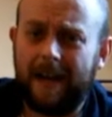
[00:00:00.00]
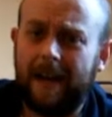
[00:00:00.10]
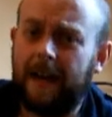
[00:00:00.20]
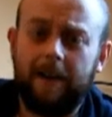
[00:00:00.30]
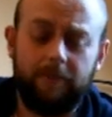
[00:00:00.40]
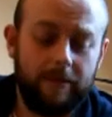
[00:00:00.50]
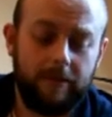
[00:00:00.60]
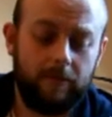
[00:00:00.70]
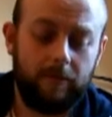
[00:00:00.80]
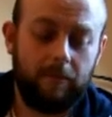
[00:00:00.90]
I really
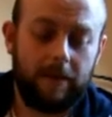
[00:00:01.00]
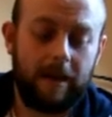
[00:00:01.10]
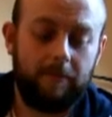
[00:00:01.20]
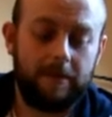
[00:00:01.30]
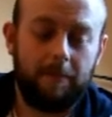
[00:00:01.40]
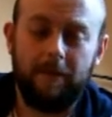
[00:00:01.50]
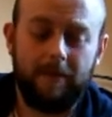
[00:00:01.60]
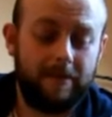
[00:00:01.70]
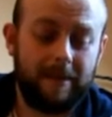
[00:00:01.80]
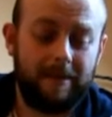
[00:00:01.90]
don't know what that was about. It
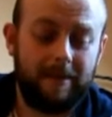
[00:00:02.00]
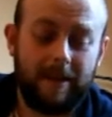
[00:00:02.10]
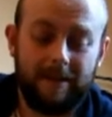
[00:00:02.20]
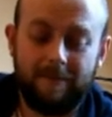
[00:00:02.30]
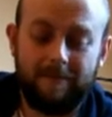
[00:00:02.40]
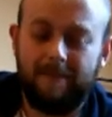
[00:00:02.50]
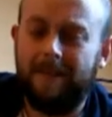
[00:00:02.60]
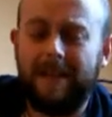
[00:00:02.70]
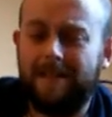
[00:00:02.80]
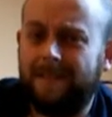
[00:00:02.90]
was like
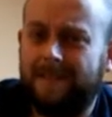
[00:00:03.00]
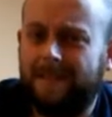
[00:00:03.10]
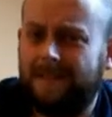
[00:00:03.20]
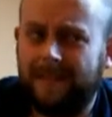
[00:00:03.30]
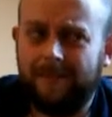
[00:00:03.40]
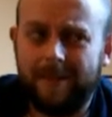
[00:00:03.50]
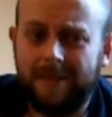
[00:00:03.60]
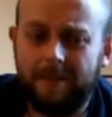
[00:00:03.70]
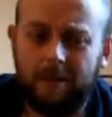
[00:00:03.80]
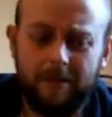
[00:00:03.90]

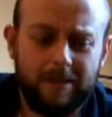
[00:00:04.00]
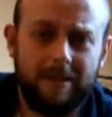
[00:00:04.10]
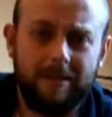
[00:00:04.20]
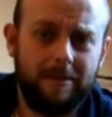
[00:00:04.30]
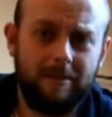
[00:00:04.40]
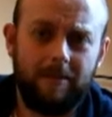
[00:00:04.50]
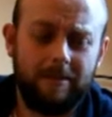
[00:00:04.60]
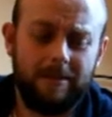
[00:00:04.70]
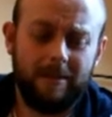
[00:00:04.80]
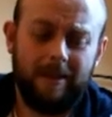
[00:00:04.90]
$17, $19.
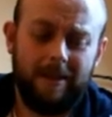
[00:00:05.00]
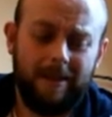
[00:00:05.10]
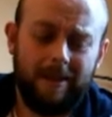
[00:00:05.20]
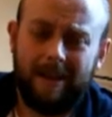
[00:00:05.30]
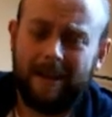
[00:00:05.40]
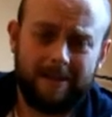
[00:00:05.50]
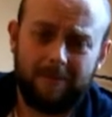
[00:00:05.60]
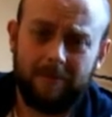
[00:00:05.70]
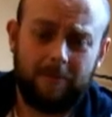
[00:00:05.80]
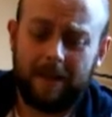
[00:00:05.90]
I
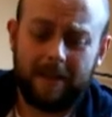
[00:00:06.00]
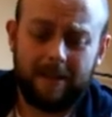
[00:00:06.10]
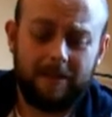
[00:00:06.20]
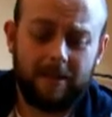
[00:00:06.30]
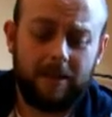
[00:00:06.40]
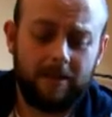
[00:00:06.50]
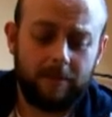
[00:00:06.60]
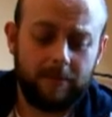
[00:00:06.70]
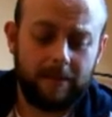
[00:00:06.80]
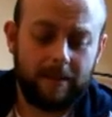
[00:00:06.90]
don't know what. I didn't touch
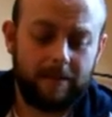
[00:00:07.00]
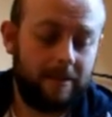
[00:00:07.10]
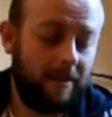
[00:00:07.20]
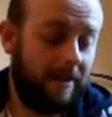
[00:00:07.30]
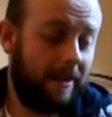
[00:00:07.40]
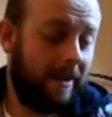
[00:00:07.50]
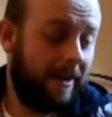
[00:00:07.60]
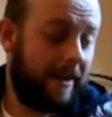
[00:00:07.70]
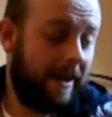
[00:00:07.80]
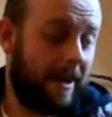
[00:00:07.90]
those things.
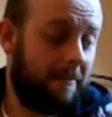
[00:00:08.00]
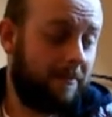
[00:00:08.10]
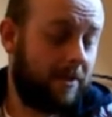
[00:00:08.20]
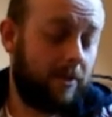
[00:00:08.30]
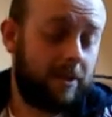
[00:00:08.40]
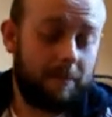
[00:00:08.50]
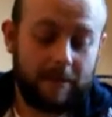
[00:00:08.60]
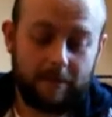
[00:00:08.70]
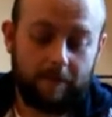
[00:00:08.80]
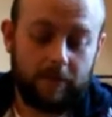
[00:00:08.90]
Too
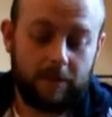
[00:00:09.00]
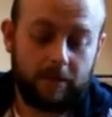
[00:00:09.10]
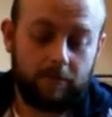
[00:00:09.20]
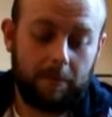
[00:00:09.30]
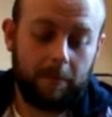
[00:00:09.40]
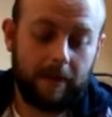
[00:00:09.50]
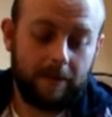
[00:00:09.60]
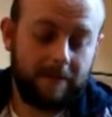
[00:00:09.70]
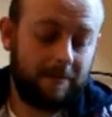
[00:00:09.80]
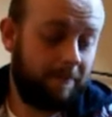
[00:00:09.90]
expensive for just
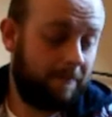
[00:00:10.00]
repaints.